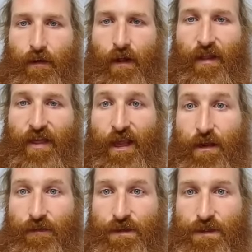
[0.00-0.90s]
Thank
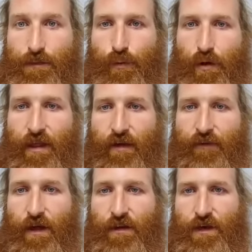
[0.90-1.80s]
you for supporting that
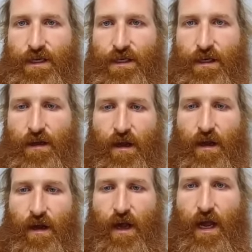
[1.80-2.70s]
fundraiser.
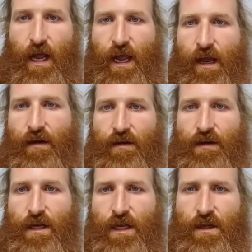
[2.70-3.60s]
And
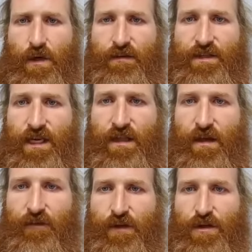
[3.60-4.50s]
you will have seen the
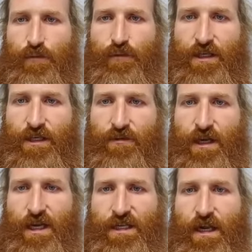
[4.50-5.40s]
official press
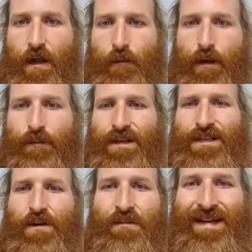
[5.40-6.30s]
release. People are
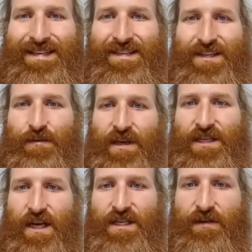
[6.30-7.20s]
still messaging me
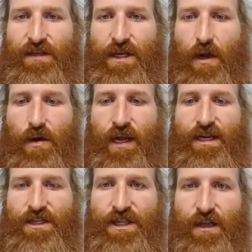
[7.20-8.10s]
to ask if it's okay
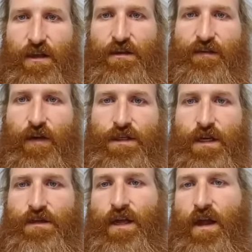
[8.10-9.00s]
to share those
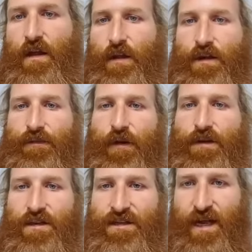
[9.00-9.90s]
photos. Those
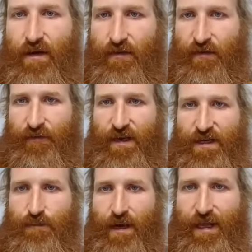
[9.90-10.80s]
photos now have her
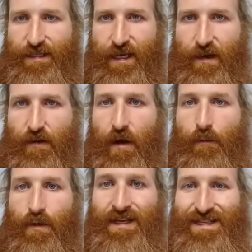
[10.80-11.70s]
face blacked out.
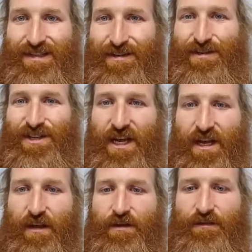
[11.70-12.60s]
Please do share
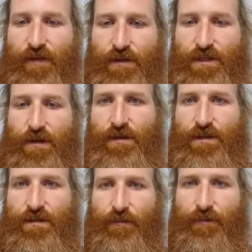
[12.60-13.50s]
those photos.